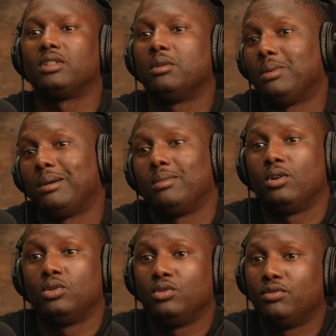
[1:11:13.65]
We about to
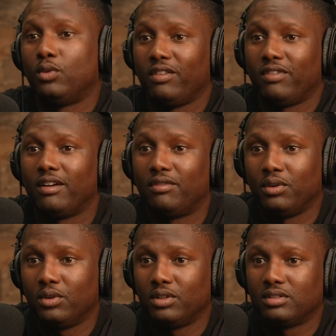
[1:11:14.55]
go do
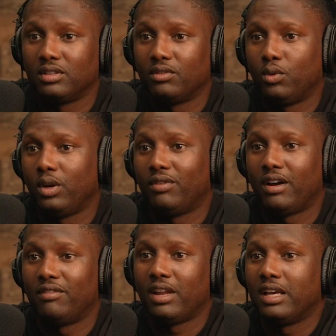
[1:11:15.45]

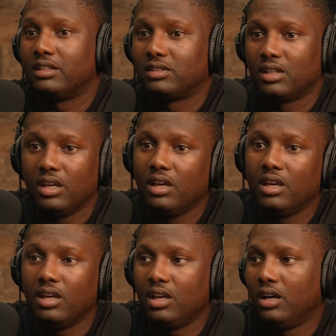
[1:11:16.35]
45 flights
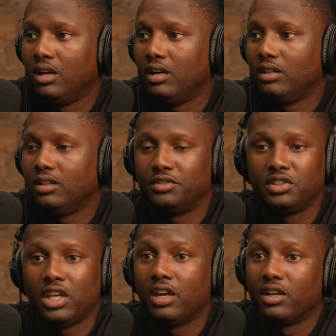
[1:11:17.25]
of
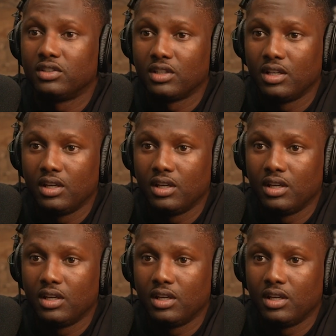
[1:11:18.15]
stairs,